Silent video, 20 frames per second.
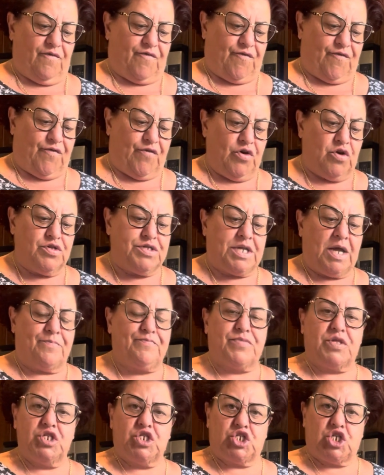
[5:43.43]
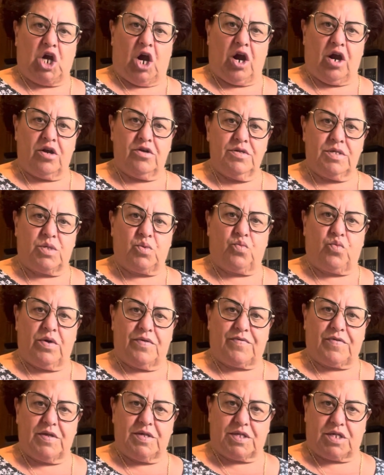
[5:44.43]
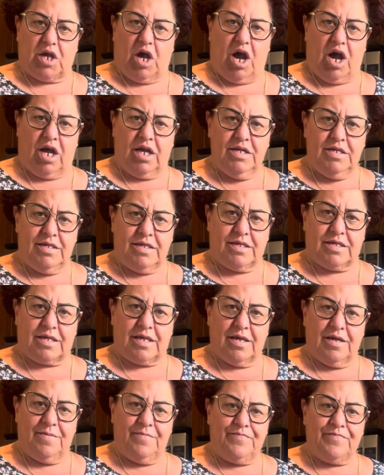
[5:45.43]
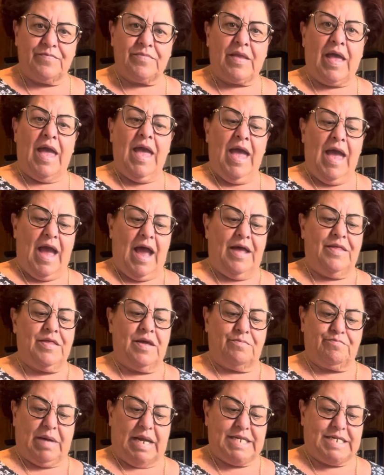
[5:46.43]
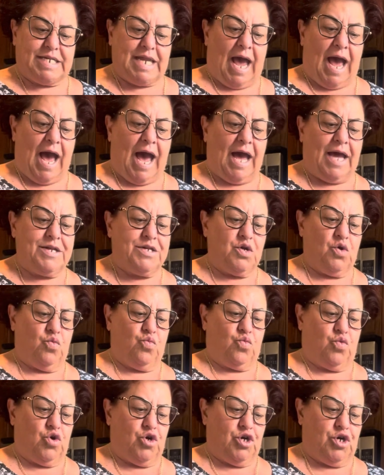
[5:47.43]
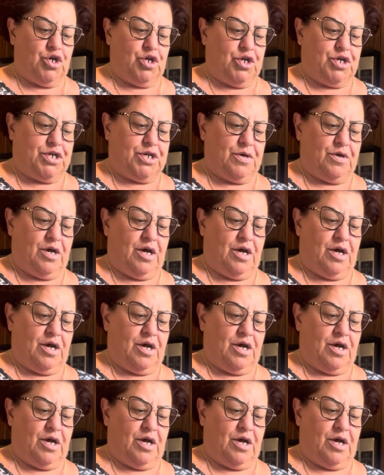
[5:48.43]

filled up the jars with the sauce. And then my dad would